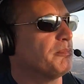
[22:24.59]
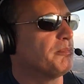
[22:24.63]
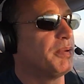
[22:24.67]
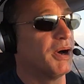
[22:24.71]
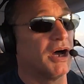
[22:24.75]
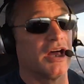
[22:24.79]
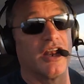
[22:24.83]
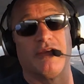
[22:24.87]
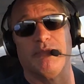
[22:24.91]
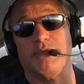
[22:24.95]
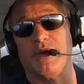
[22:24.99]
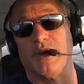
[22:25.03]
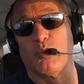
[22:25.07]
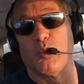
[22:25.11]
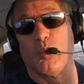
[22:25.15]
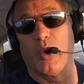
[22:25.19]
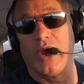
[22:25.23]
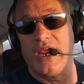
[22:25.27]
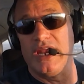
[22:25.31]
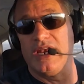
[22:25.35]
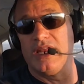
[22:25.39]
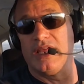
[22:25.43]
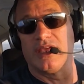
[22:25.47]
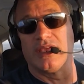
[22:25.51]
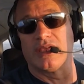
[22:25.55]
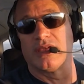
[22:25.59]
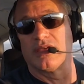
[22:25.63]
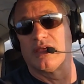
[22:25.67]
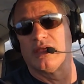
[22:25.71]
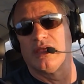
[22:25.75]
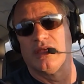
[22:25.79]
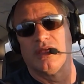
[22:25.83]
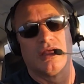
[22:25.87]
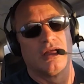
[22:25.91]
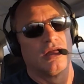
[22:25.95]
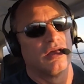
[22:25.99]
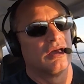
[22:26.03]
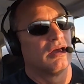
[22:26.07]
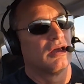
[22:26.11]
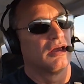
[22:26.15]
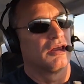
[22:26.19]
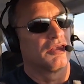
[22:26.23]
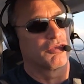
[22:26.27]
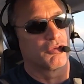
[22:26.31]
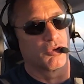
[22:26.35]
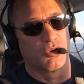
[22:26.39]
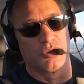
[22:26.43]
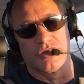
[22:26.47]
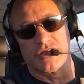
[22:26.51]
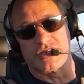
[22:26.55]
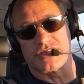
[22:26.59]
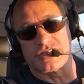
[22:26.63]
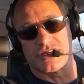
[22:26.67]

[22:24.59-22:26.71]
But I've been waiting through the